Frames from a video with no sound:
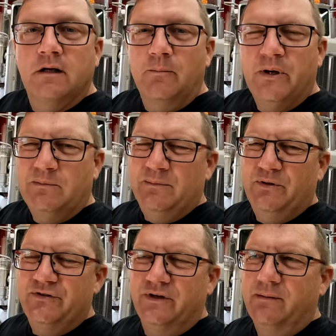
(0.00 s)
I'm probably
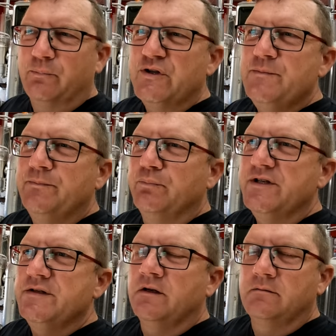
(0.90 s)
butchering.
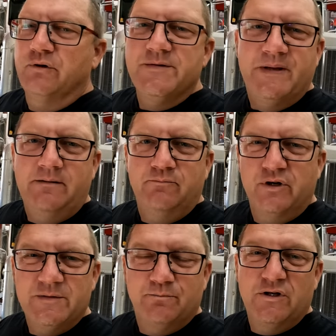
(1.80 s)
Brisbane?
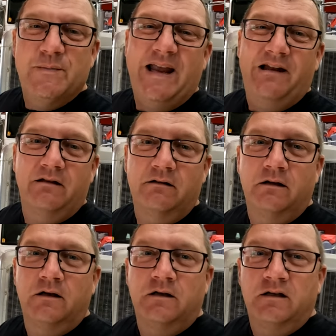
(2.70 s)

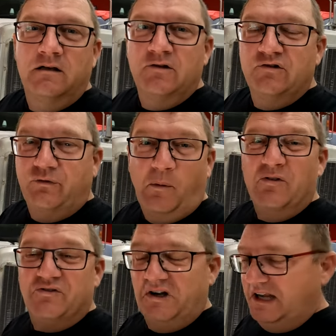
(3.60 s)
It's from
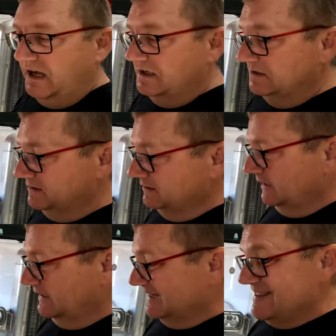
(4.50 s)
Australia.
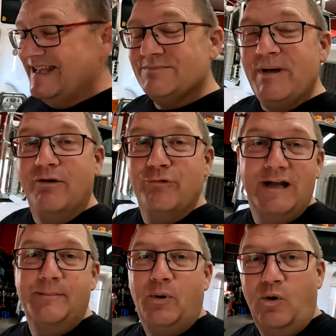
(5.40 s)
And that's my
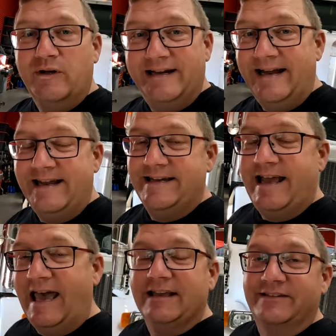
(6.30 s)
really poor Canadian
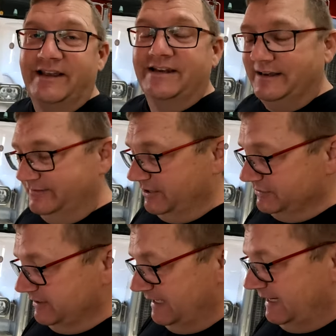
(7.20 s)
accent of an
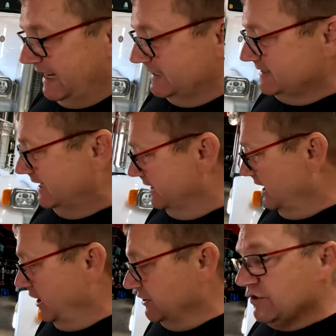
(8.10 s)
Australian accent.
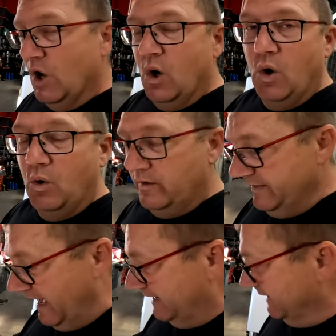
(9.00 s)
So
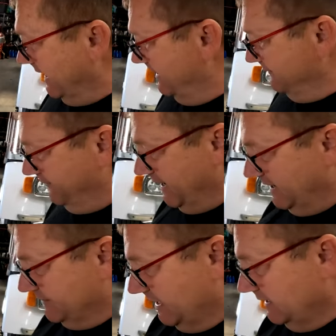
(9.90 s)
that came
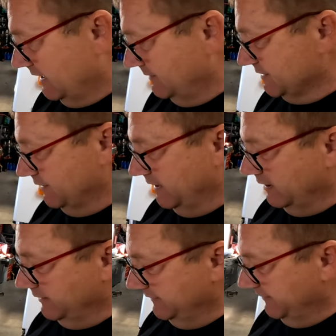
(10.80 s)
from, I'm sorry, I
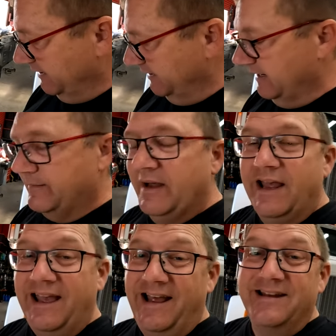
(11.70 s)
already forgot your name.
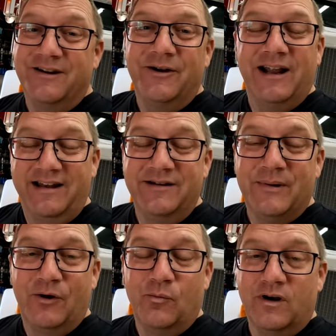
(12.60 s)
And you know what? I did
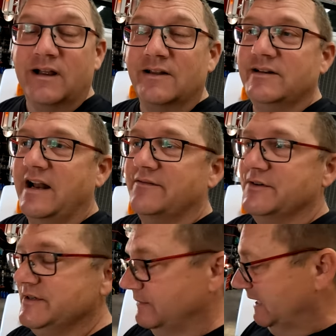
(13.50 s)
my homework. I looked at it
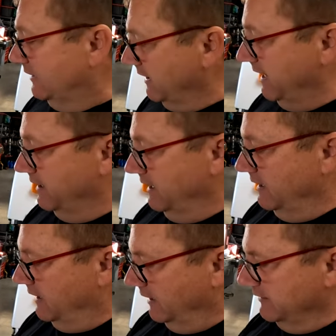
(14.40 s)
first and I'm like, okay,
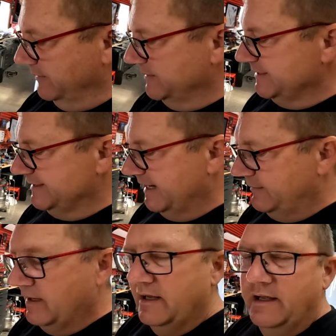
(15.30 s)
I can remember his name.
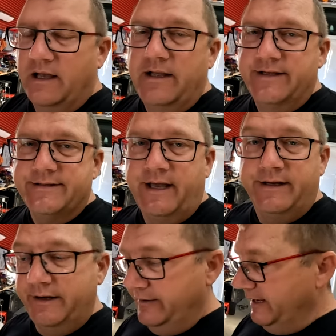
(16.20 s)
And it's
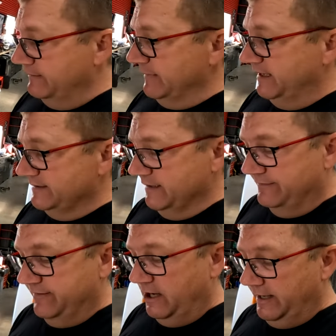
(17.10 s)
like, you know what? Mike's a little
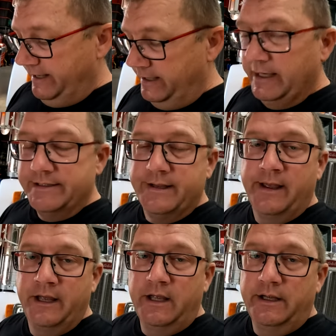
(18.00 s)
foggy because,
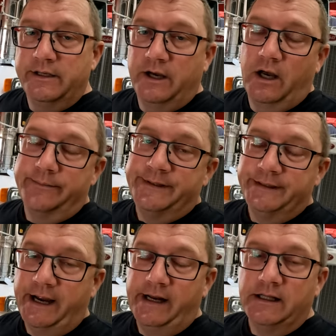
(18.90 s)
you know, I'm
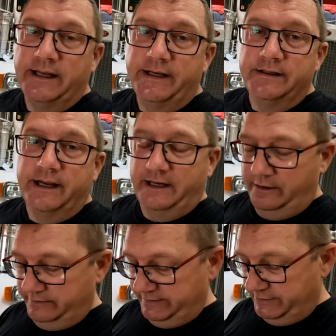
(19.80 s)
kind of late getting
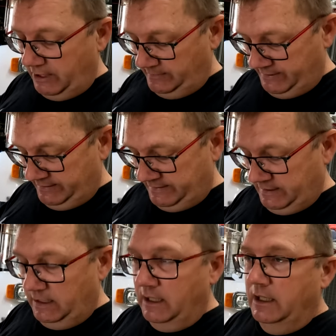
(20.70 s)
out to the shop because
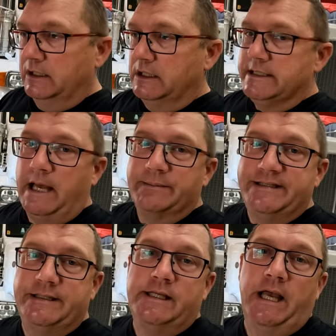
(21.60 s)
I'm
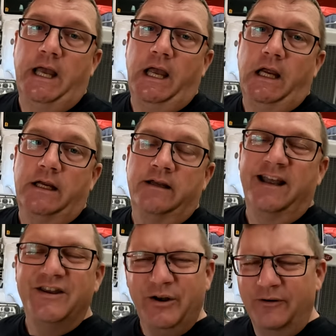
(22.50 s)
sick.
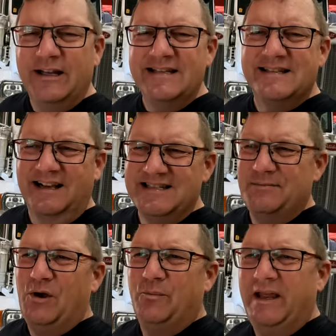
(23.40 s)
And you know what really sucks
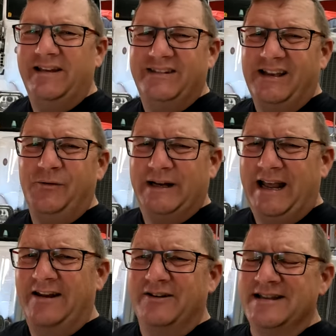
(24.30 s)
about being sick when
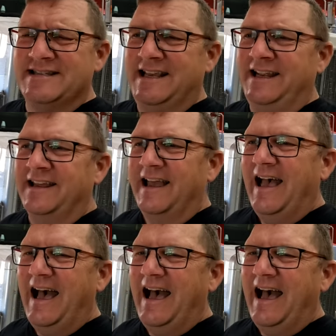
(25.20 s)
Andrea's sick?